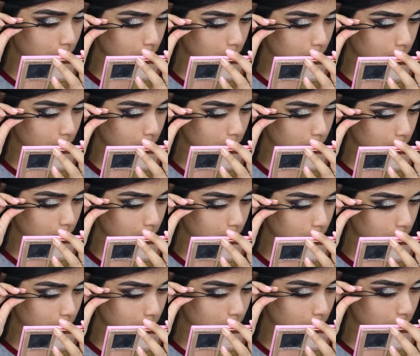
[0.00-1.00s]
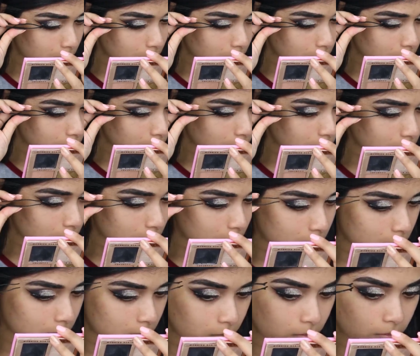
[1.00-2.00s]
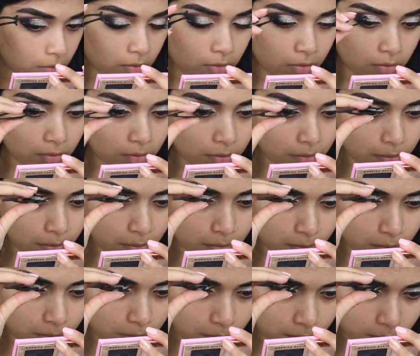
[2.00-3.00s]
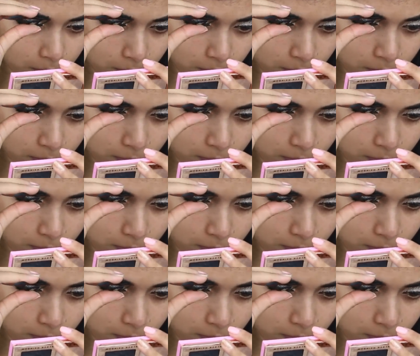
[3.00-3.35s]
No one is speaking in this clip.